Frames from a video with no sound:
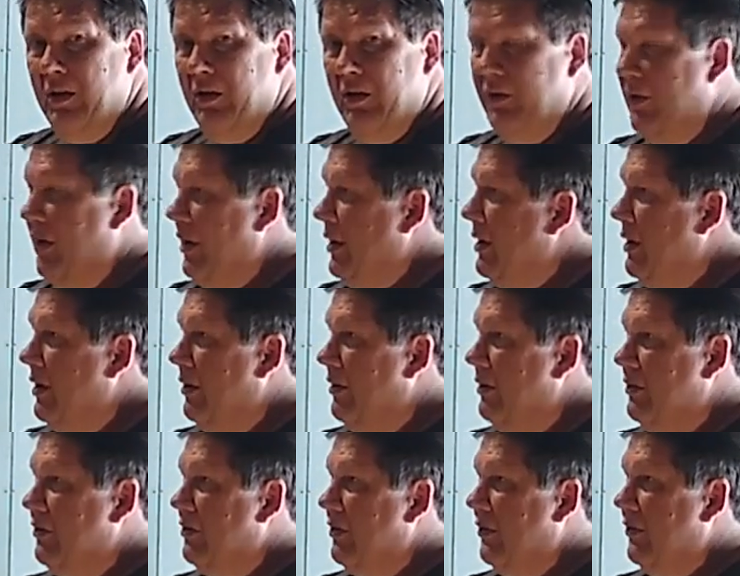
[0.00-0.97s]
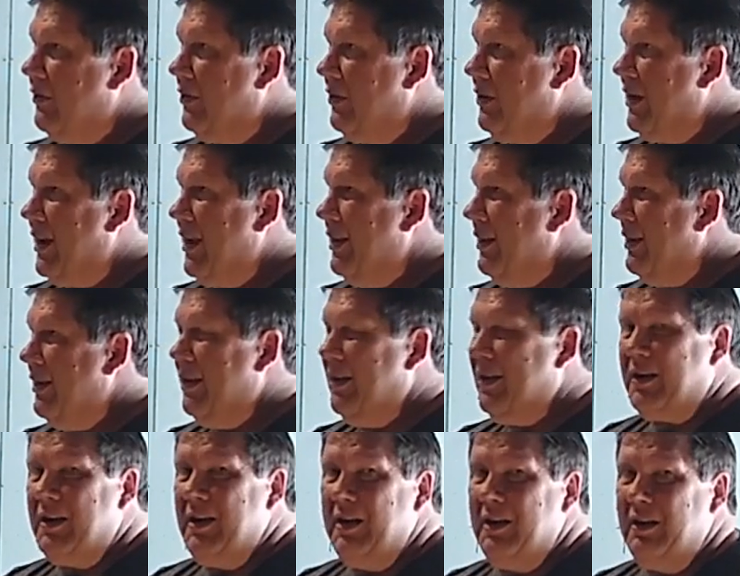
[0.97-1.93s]
You know, they didn't just get
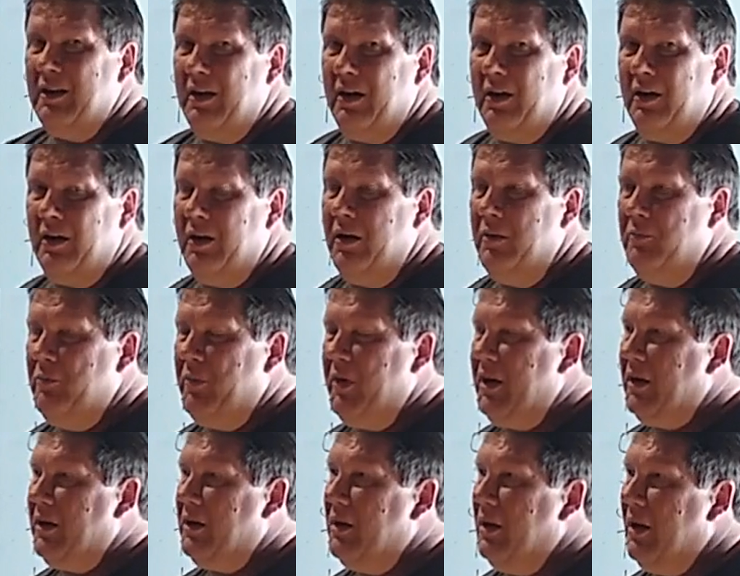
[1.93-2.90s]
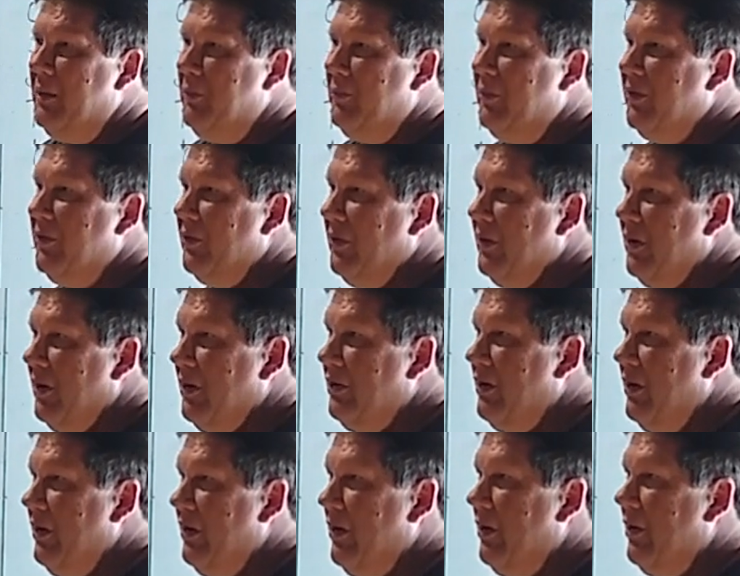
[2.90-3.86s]
lucky there and beat Clemson.
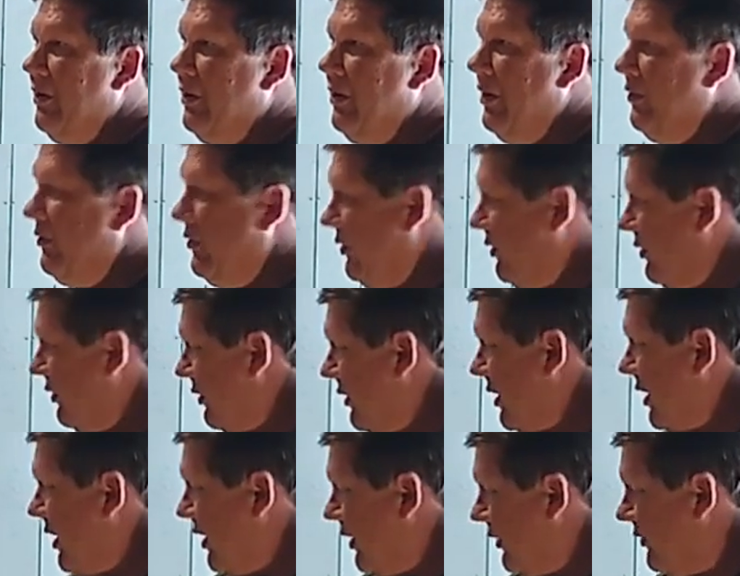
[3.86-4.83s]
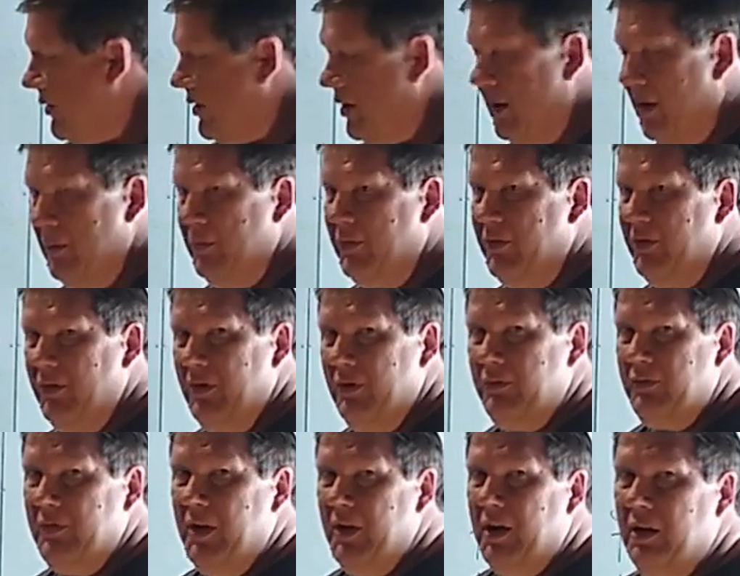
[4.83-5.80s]
They're as good as
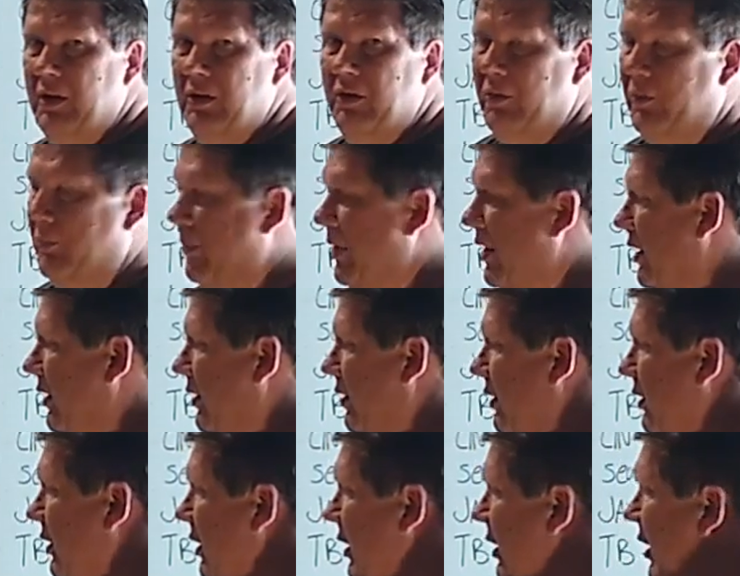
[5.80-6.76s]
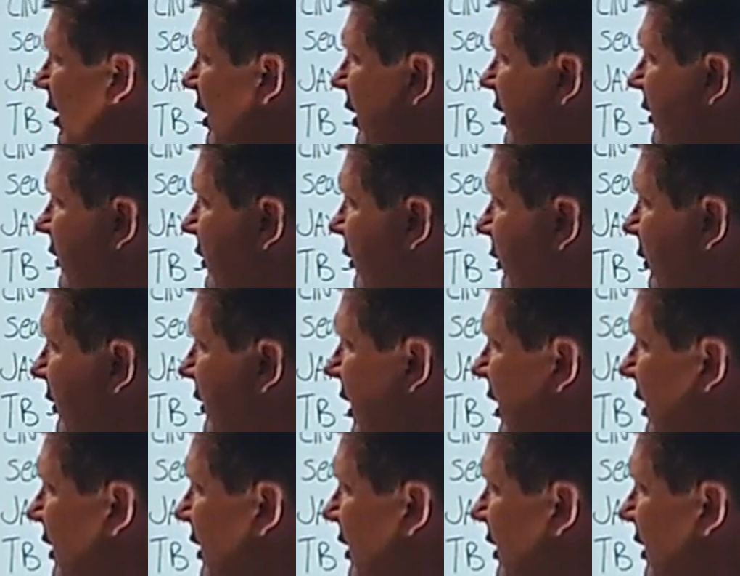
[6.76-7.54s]
Clemson, if not a little better. So we'll